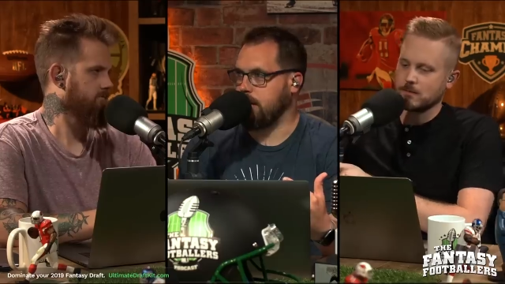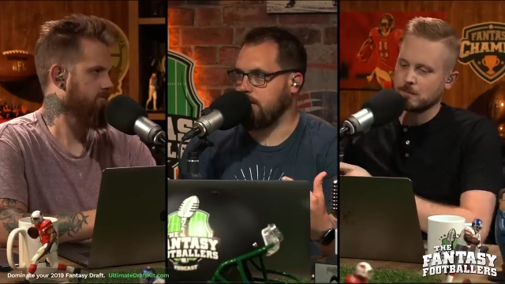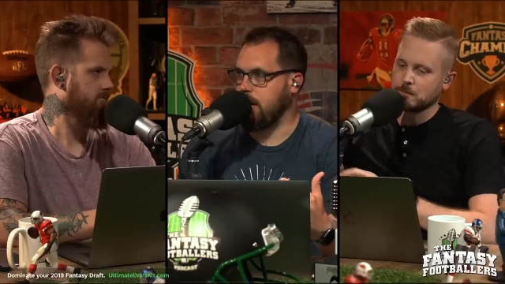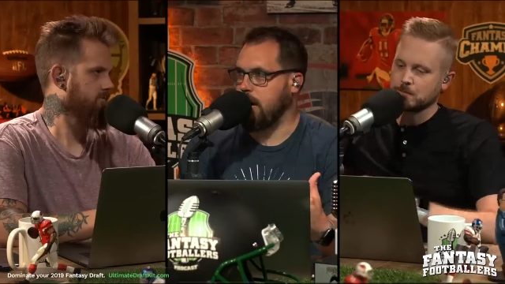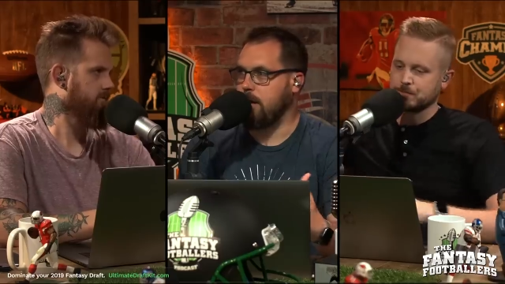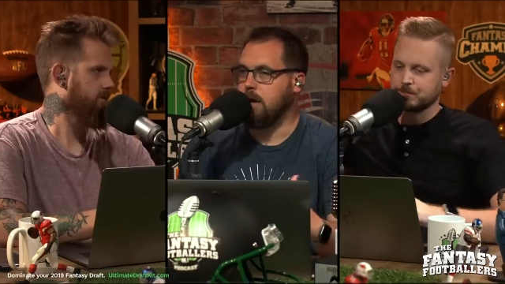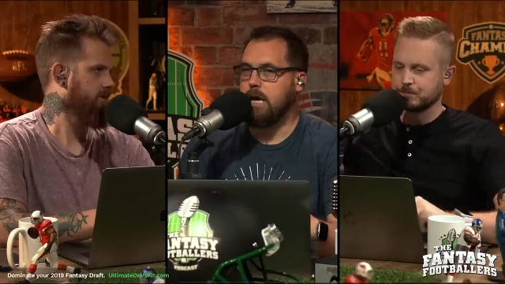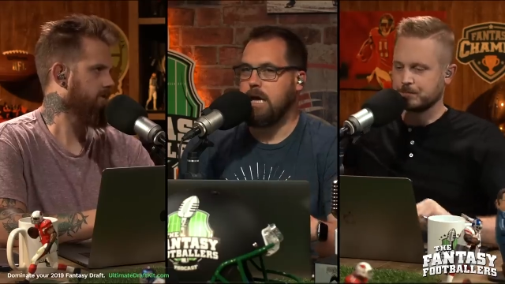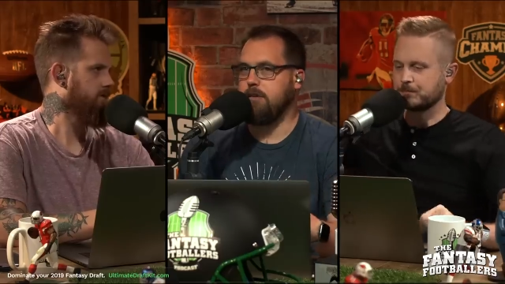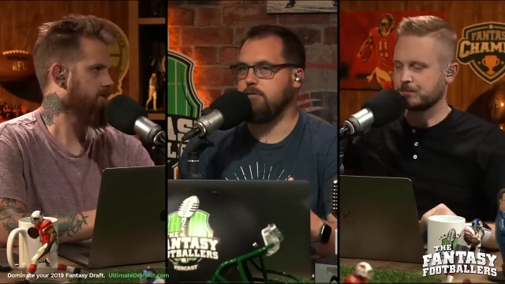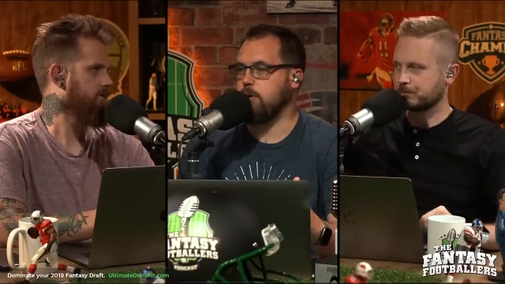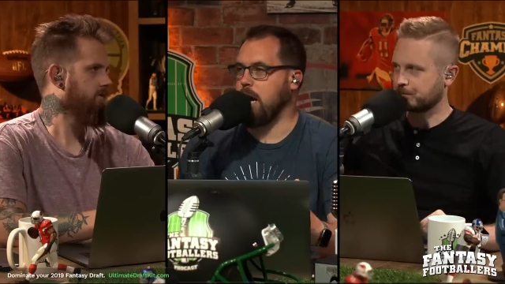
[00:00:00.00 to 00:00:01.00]
Speaker 1: like that.
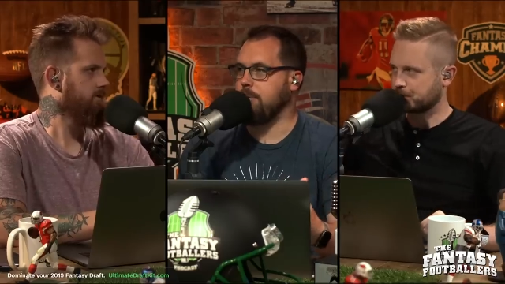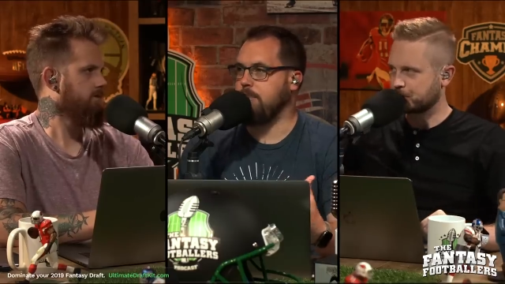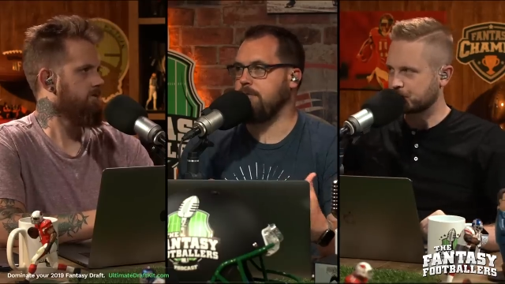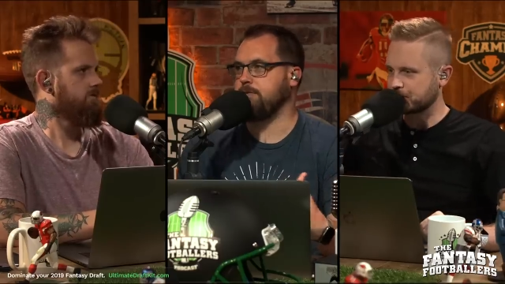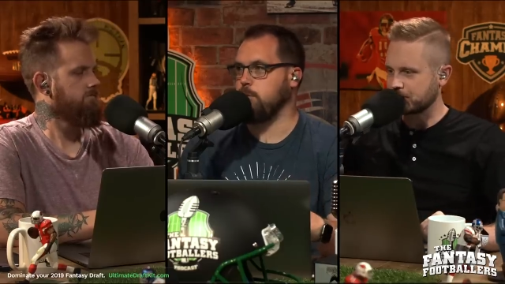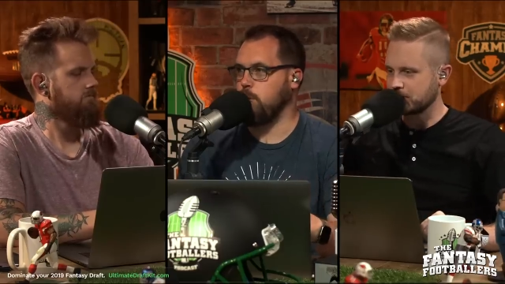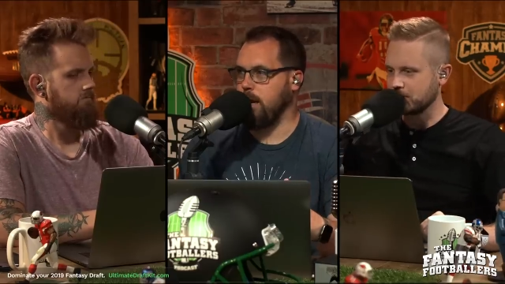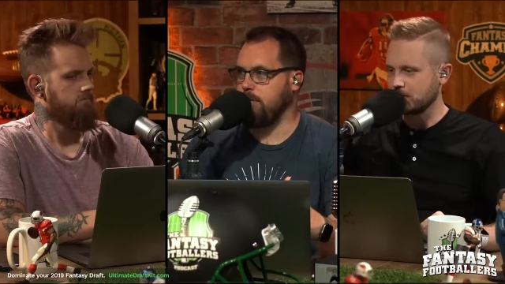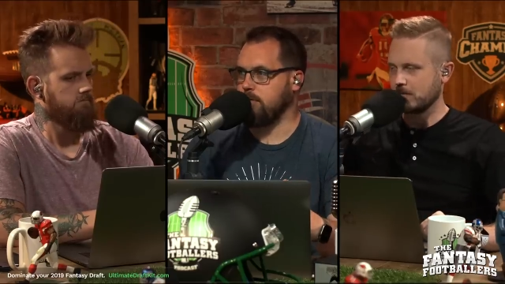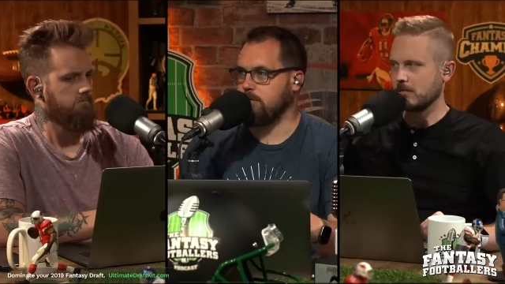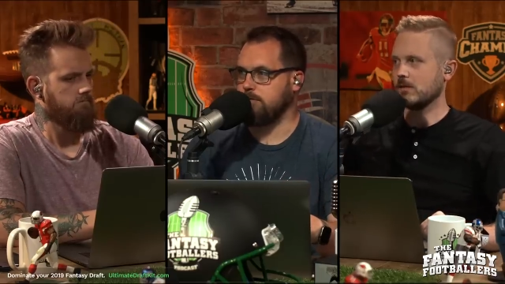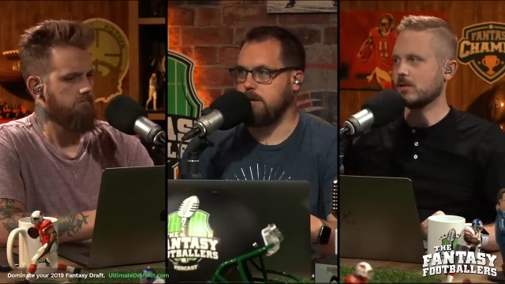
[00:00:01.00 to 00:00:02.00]
If you got them off the
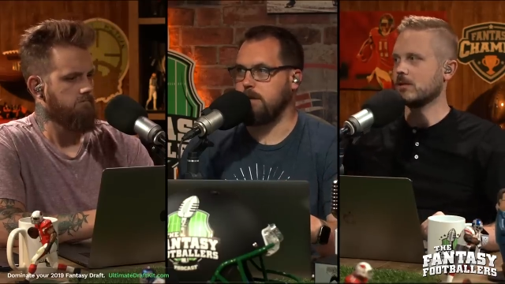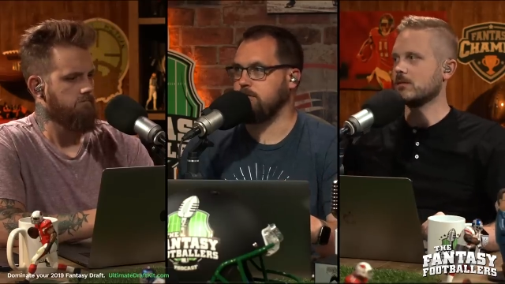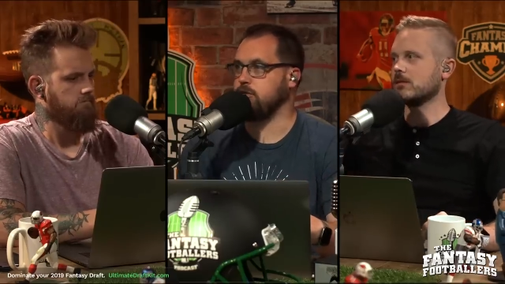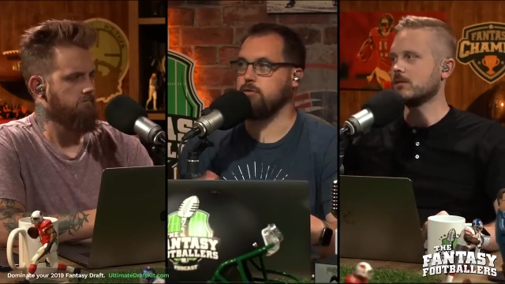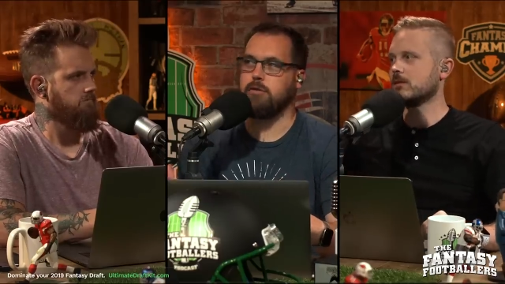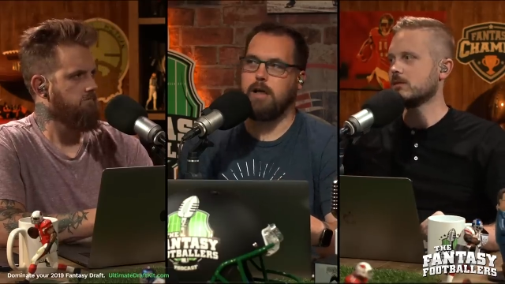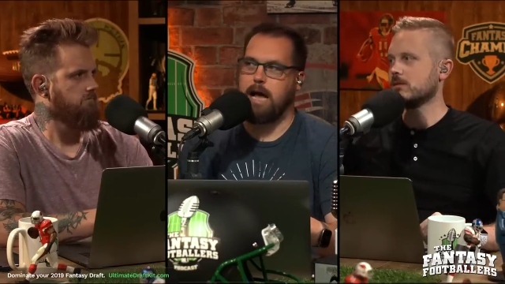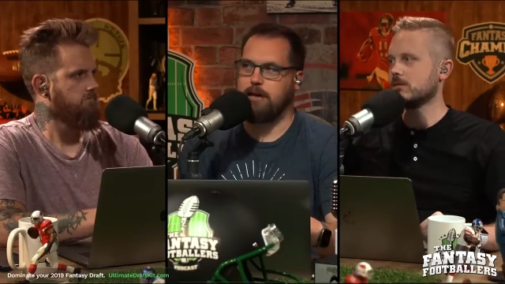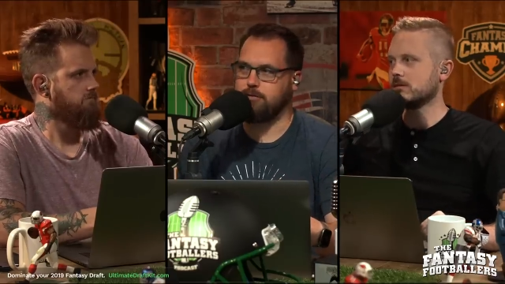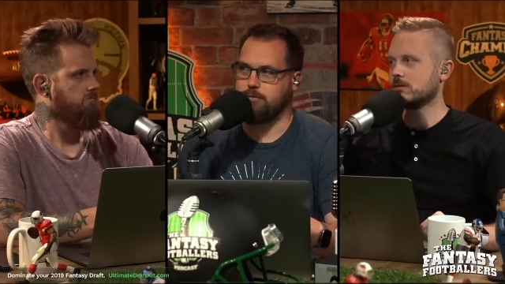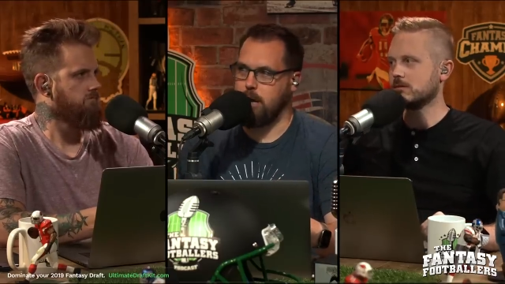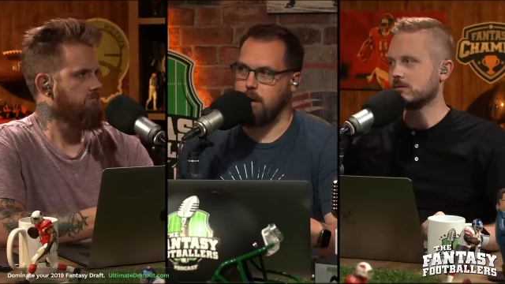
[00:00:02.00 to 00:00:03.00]
waivers, then it's your
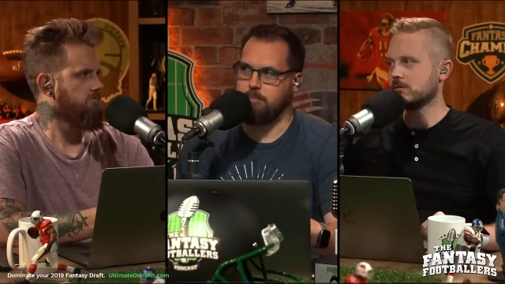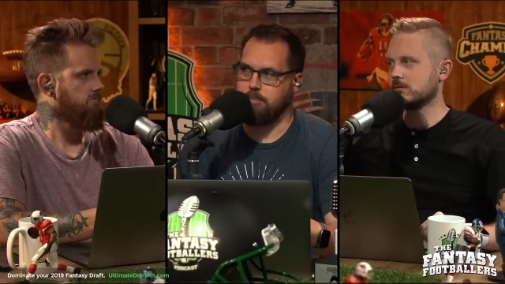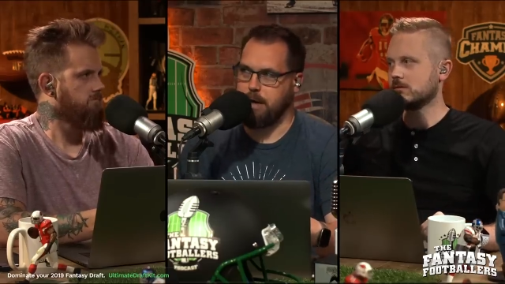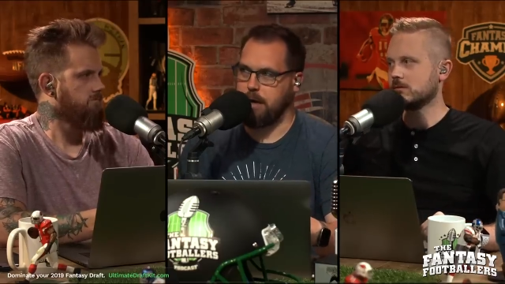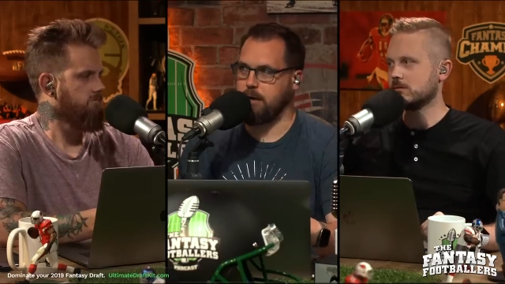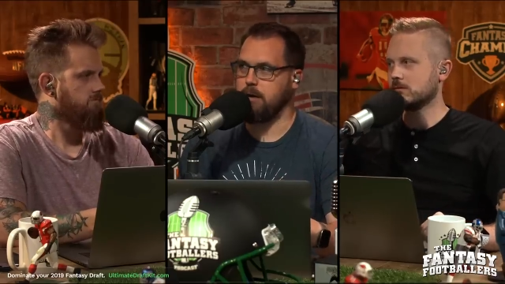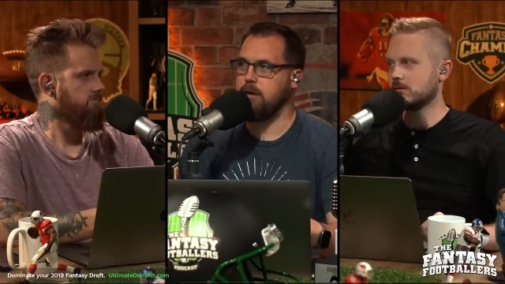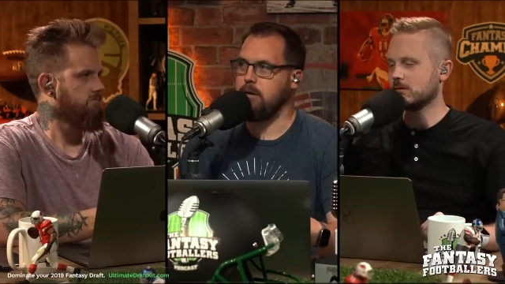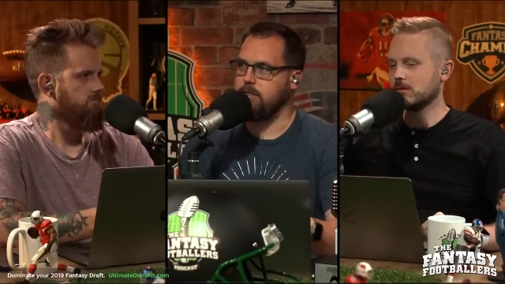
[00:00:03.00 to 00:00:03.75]
last round pick.